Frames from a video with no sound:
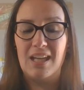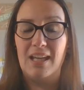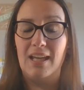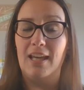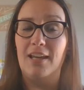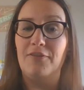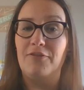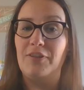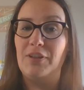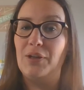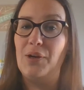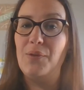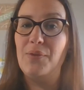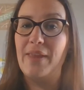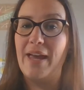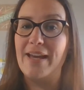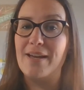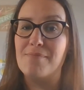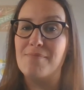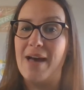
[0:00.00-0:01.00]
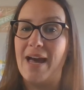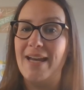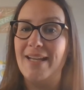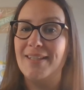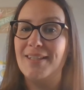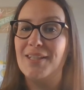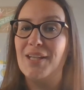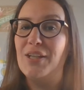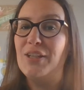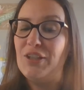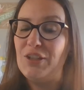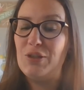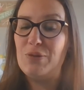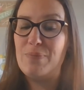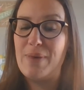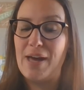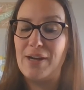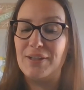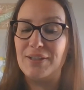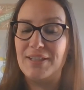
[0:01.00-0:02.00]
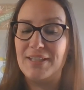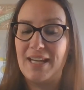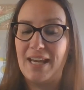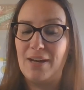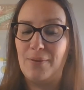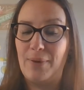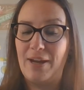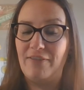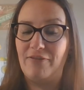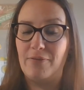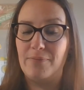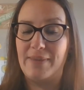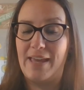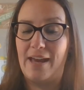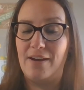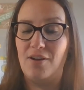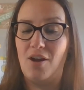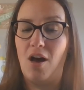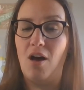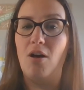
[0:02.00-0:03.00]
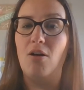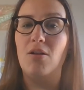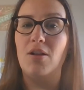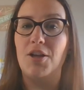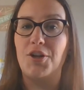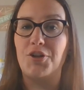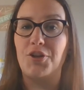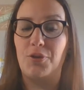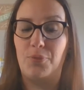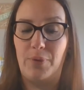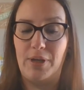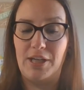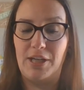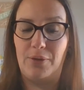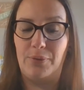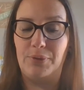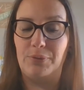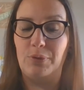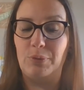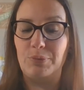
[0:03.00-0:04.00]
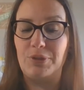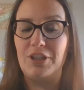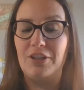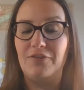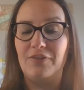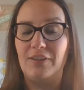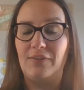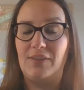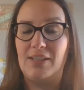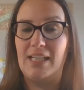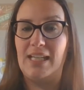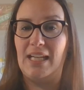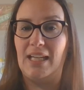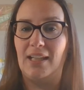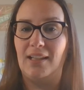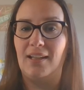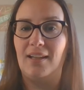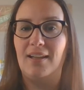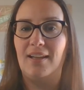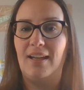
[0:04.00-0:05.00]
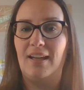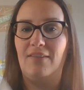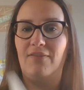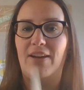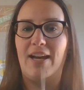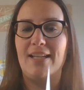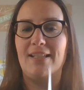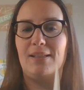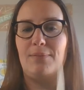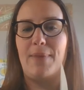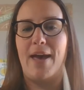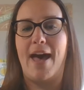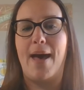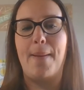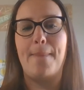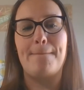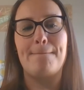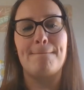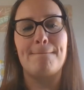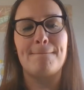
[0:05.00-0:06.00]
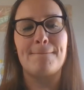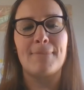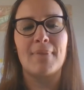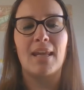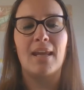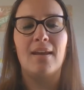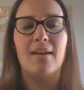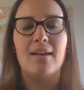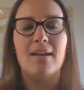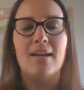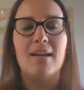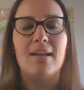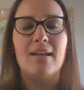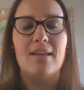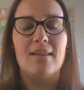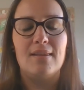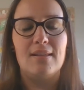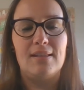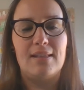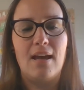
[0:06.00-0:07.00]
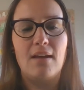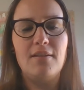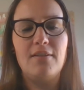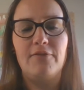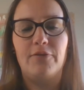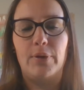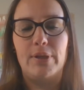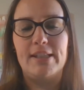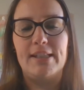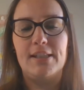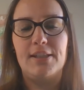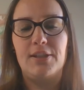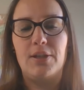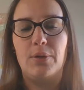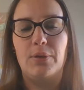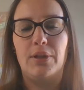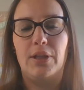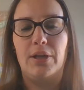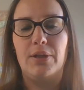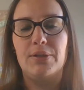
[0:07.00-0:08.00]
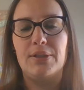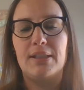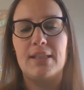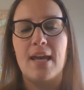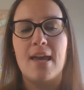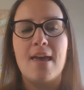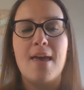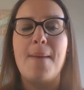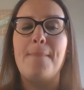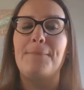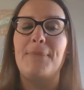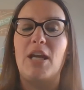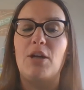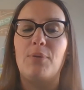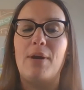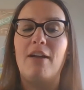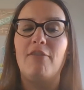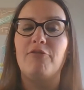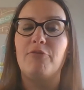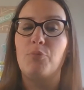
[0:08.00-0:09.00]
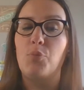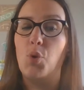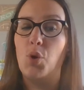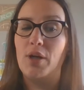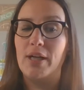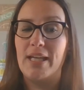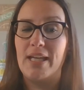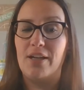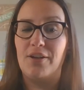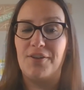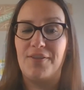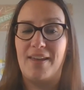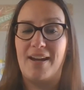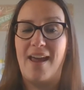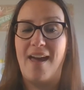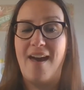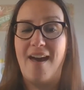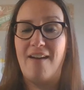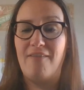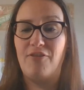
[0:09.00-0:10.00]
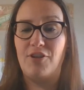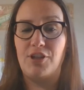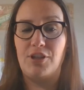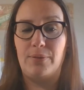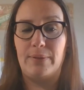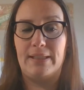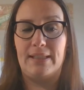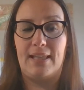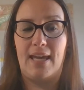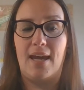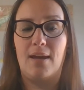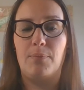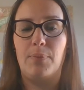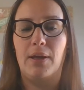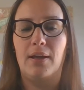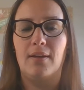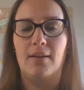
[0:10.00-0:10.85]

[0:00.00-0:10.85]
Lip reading: "If you don't like mice, you better stay away from that knothole under the window in room 215, advised Matt. The sound of voices so close made Ralph more eager than ever to escape.